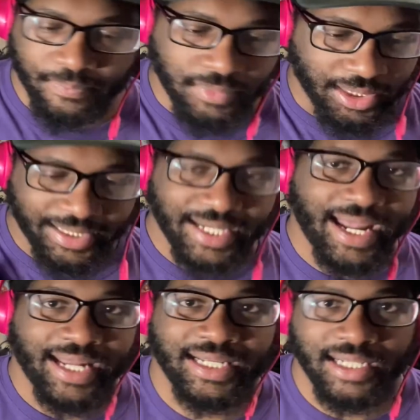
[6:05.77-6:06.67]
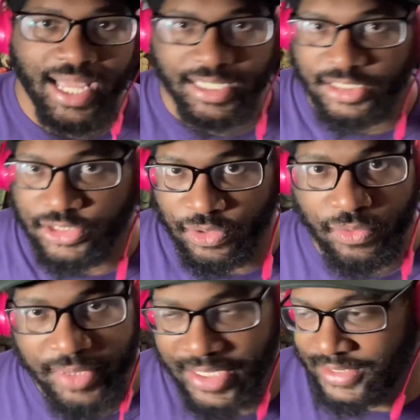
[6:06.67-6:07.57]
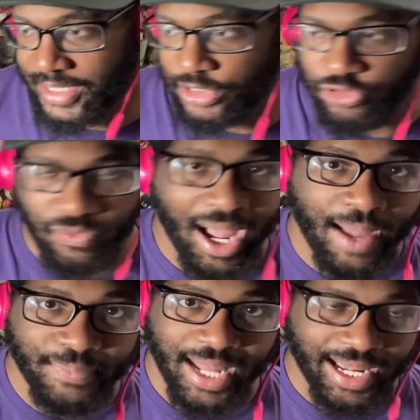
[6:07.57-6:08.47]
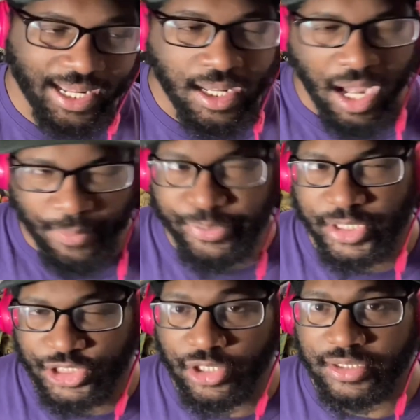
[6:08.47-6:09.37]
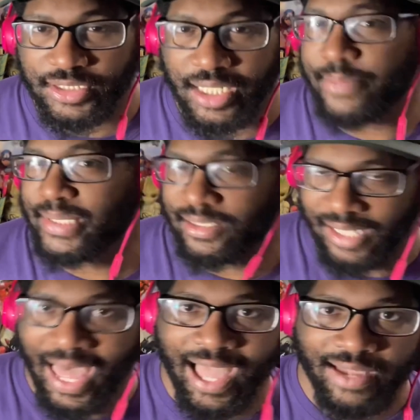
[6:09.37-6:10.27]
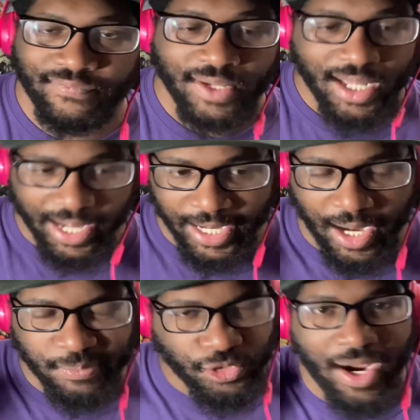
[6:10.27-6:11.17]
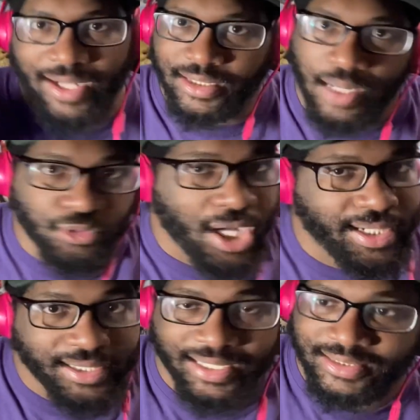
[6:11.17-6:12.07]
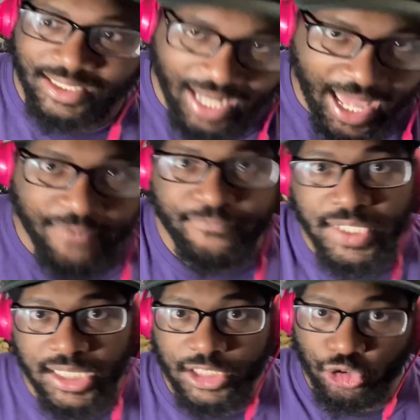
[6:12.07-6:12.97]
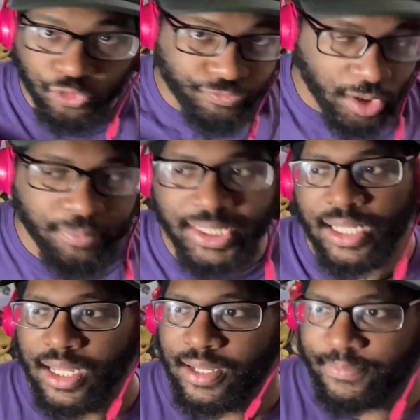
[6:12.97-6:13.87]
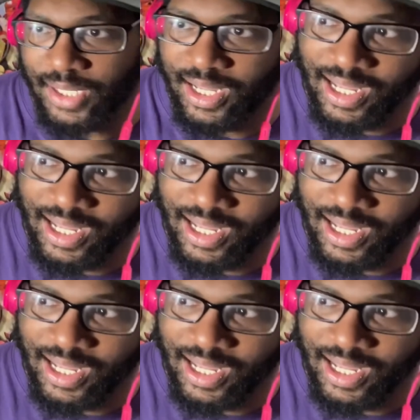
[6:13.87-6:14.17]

looking at it as soon as it dropped. Like, I'm pretty sure it's going to be live. And I'm trying to look at the live feed. You feel me? But,